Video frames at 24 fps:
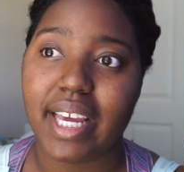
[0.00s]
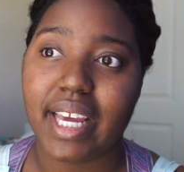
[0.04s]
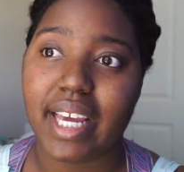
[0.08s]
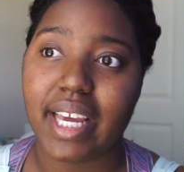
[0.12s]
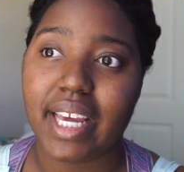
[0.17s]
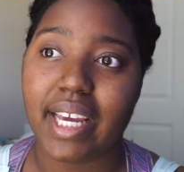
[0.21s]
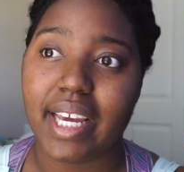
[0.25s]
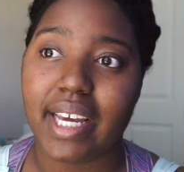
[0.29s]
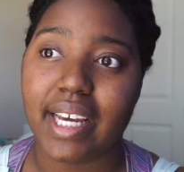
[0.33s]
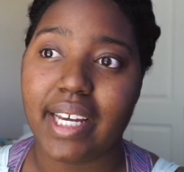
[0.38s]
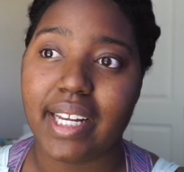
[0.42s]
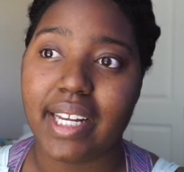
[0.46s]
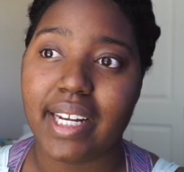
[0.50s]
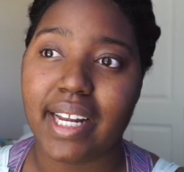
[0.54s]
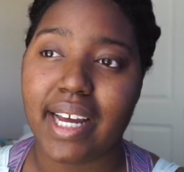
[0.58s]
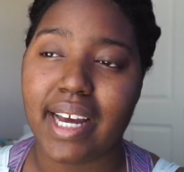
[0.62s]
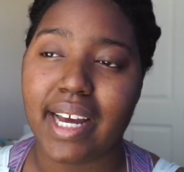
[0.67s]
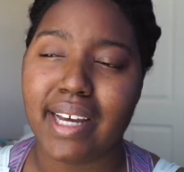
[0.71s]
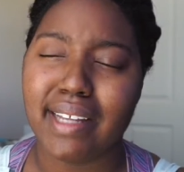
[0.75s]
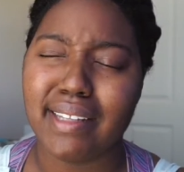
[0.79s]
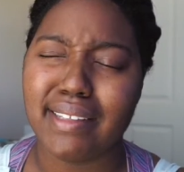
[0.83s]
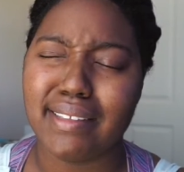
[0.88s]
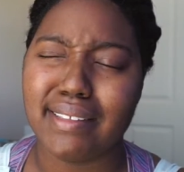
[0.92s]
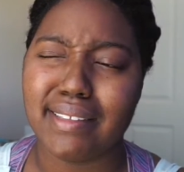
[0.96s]
And
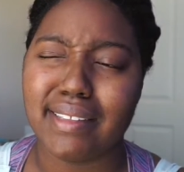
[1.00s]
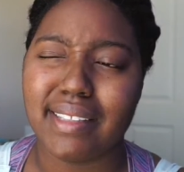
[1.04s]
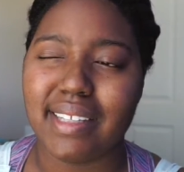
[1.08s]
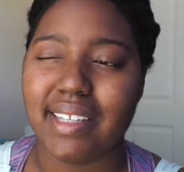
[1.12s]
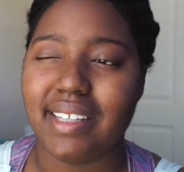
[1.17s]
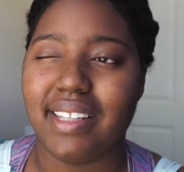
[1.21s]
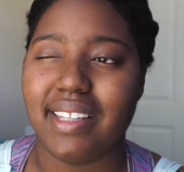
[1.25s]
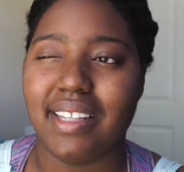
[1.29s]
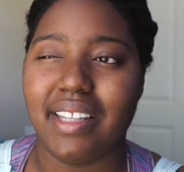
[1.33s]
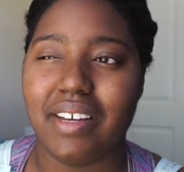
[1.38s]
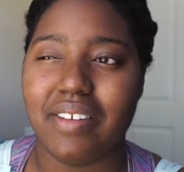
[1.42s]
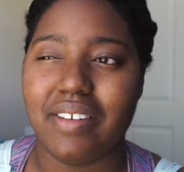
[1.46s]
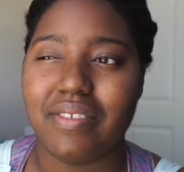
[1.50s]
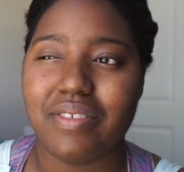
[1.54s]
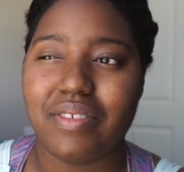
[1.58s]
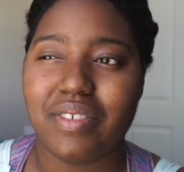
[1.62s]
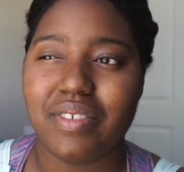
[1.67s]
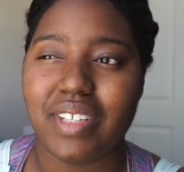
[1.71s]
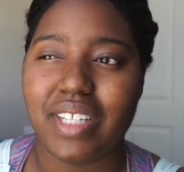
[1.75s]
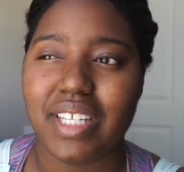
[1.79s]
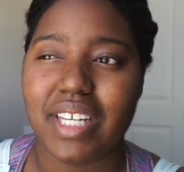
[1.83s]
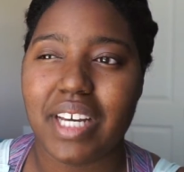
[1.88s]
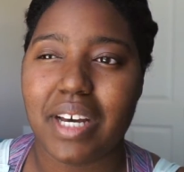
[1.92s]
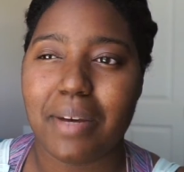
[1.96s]
I loved
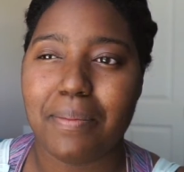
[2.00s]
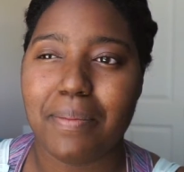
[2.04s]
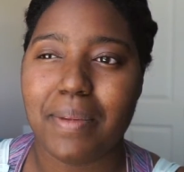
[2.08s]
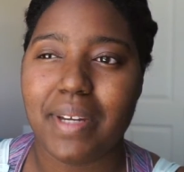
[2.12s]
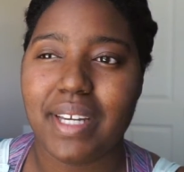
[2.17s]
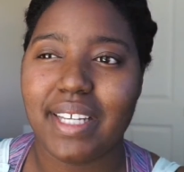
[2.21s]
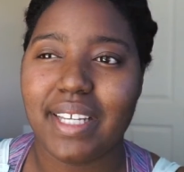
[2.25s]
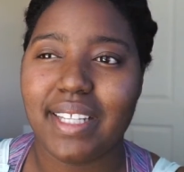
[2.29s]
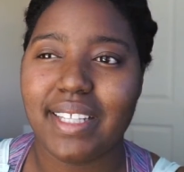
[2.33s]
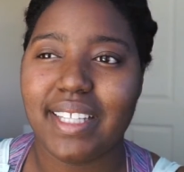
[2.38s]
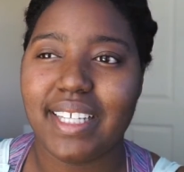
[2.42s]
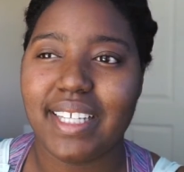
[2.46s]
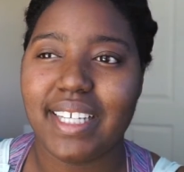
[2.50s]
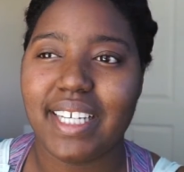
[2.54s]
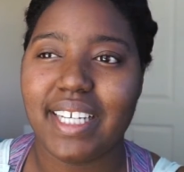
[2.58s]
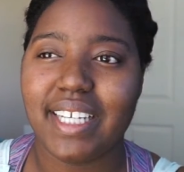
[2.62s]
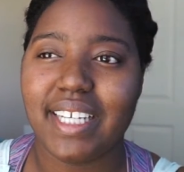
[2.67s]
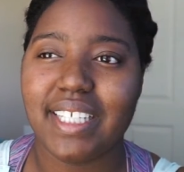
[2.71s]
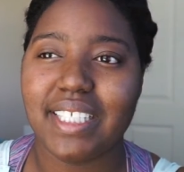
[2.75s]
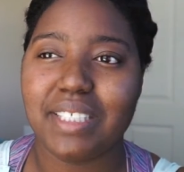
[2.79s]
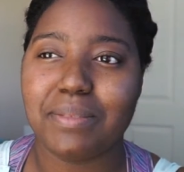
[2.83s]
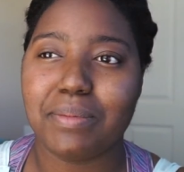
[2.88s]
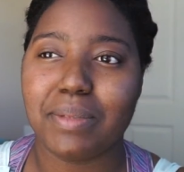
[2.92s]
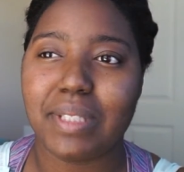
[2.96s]
really helping the
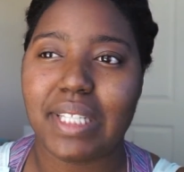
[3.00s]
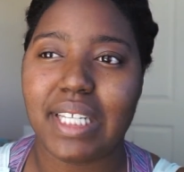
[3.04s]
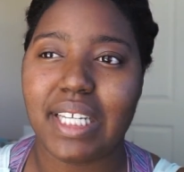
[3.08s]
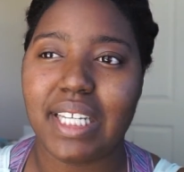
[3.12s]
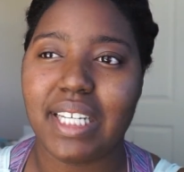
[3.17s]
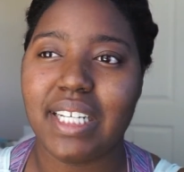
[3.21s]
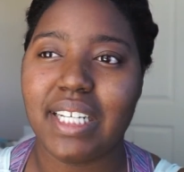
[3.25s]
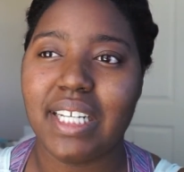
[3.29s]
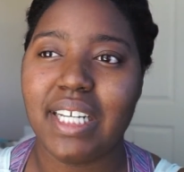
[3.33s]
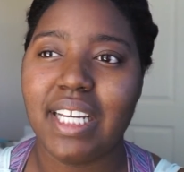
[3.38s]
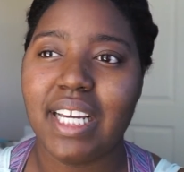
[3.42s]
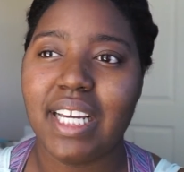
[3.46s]
kids, but then